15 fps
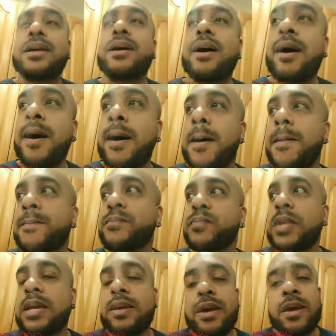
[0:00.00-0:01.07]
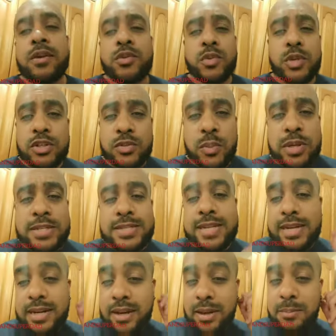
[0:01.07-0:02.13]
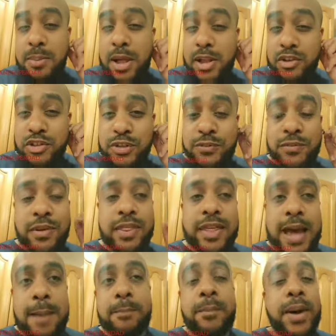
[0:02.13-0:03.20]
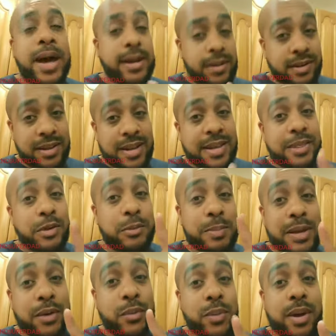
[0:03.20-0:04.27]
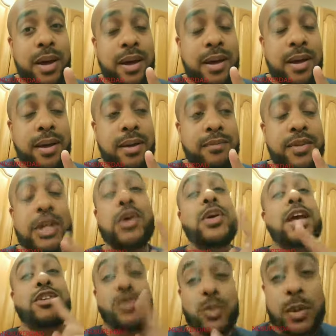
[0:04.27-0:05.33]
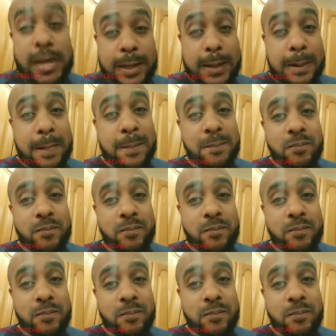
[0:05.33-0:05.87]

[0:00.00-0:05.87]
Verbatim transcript: Um, so we just want to send an apology for that, but there'll be a uh, video next week